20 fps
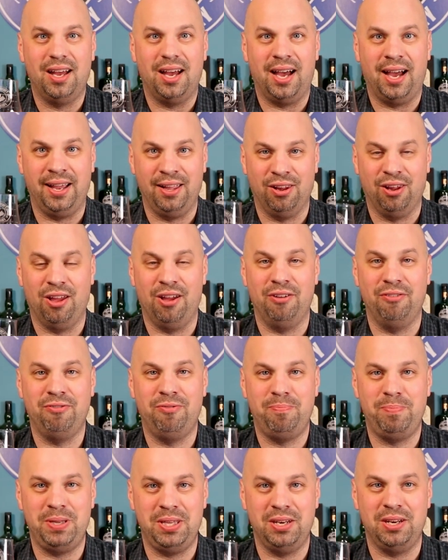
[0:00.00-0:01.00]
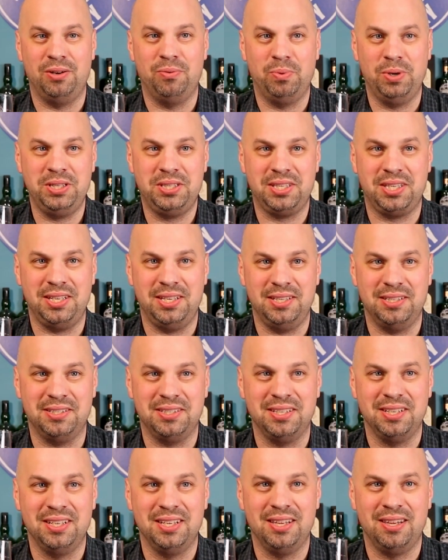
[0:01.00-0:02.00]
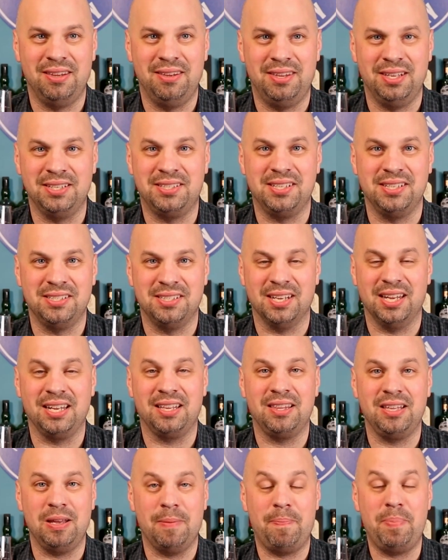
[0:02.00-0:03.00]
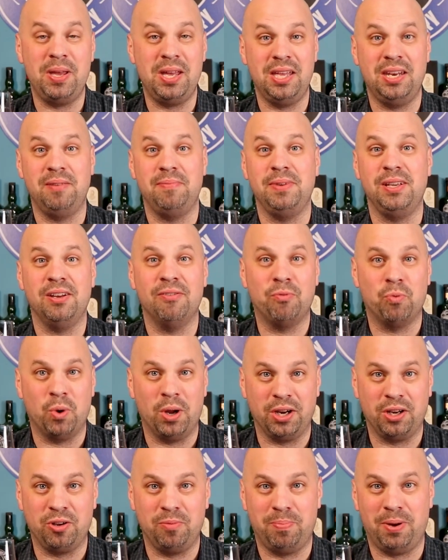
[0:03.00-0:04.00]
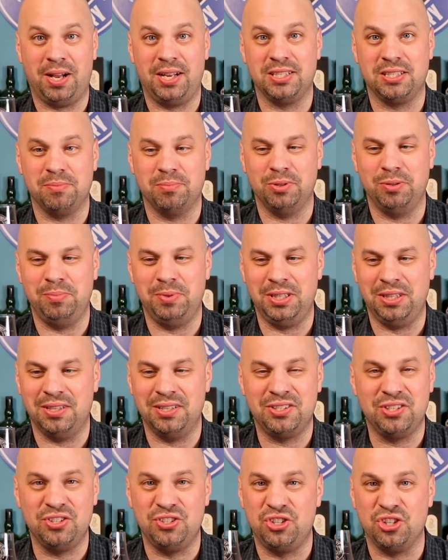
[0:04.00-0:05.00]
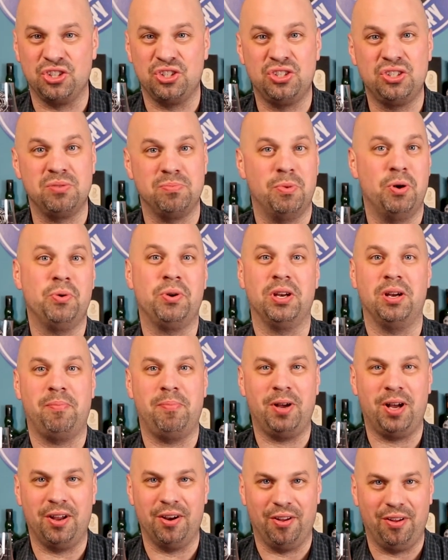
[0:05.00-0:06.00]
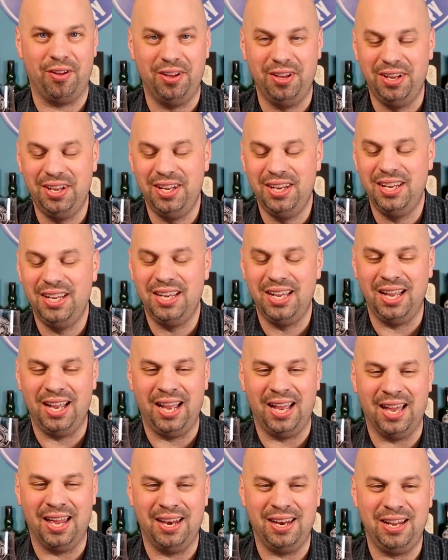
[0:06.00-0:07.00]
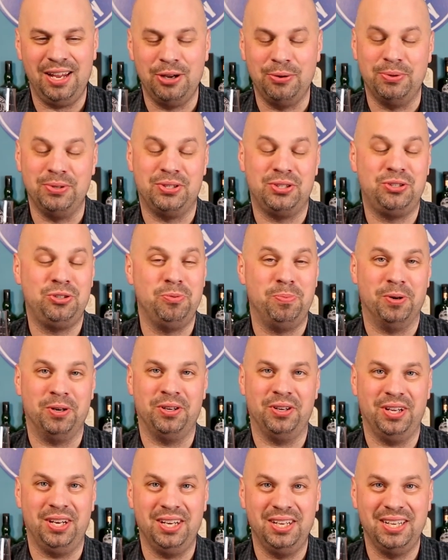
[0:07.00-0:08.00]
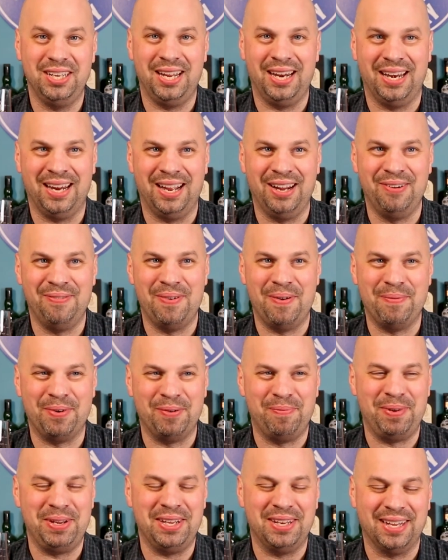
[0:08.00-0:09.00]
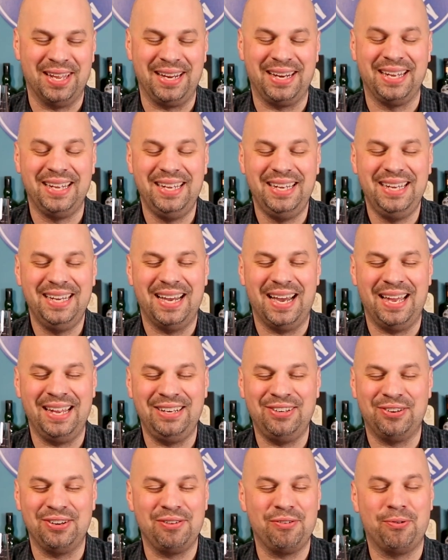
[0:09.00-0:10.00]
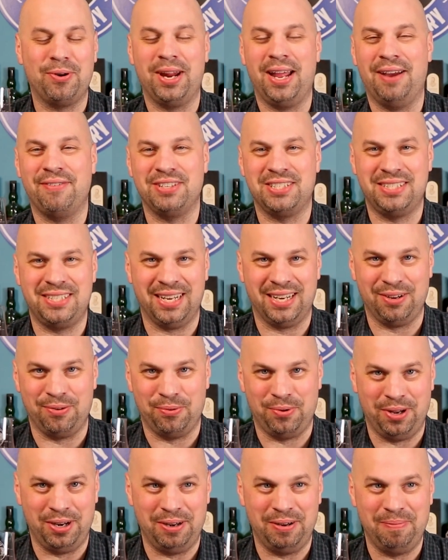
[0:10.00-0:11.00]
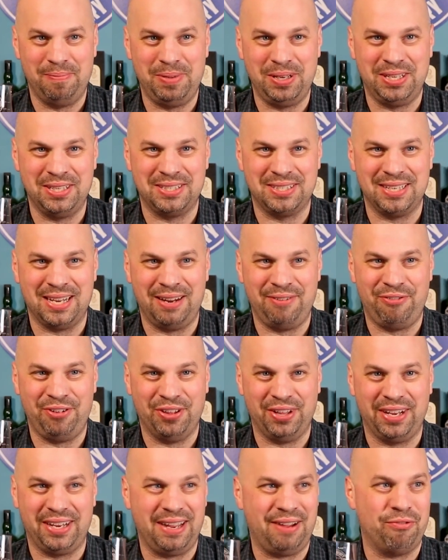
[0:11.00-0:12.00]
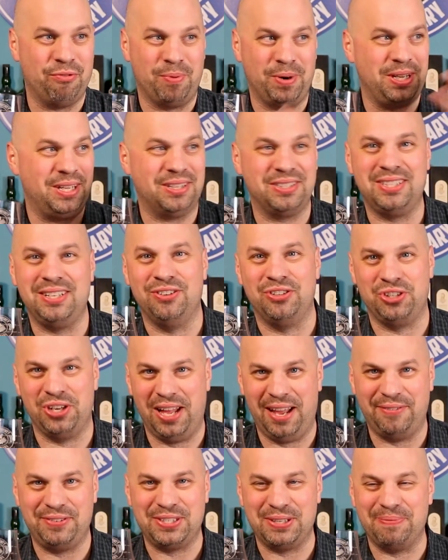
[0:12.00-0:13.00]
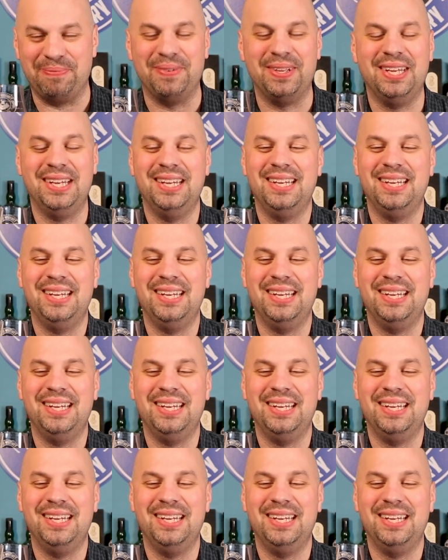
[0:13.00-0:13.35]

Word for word: I love peated whiskeys. This is like the epitome of what it could possibly be. This is just smoke in a bottle. And it was super good. And I remember being like, I don't even want to have a second one because I feel like everybody else here should have some.